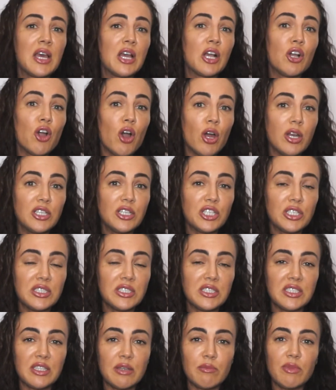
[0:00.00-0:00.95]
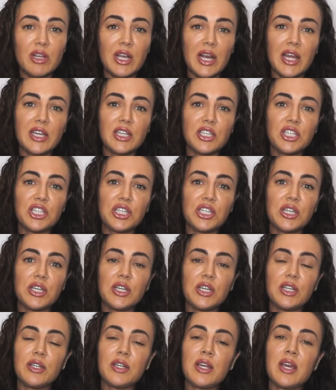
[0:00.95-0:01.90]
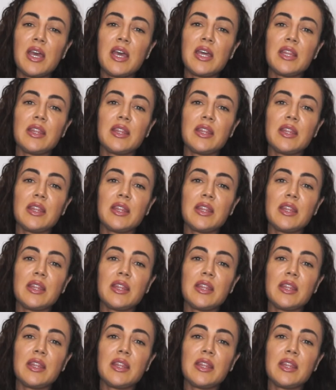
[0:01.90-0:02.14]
collagen stimulation,